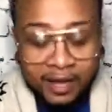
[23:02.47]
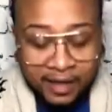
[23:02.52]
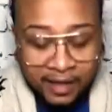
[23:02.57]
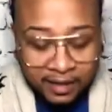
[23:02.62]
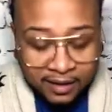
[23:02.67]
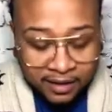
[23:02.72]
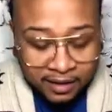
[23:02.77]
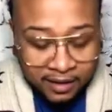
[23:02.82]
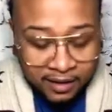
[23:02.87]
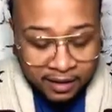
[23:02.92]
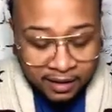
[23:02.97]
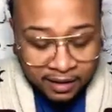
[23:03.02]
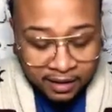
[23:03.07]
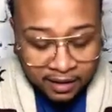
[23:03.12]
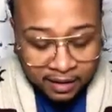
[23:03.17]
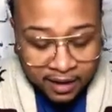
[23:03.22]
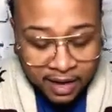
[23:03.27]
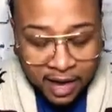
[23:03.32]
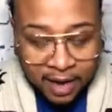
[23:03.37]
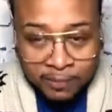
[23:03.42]
and
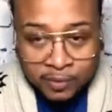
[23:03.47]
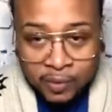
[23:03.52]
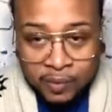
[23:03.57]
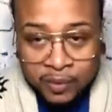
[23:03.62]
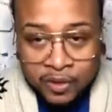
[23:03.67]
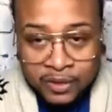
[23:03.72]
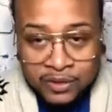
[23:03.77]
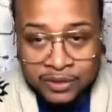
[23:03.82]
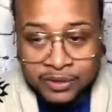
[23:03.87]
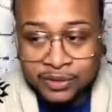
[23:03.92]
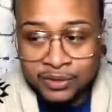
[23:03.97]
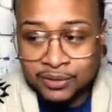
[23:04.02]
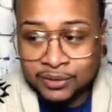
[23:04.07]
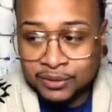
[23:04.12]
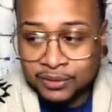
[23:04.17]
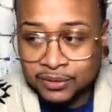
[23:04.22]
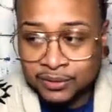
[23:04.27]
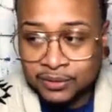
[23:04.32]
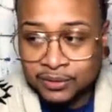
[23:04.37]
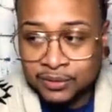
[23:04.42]
then I'm going
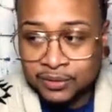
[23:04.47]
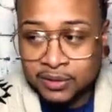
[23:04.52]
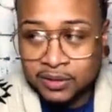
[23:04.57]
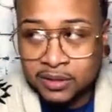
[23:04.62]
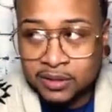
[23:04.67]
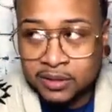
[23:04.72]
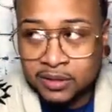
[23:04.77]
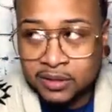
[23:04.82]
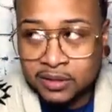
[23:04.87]
to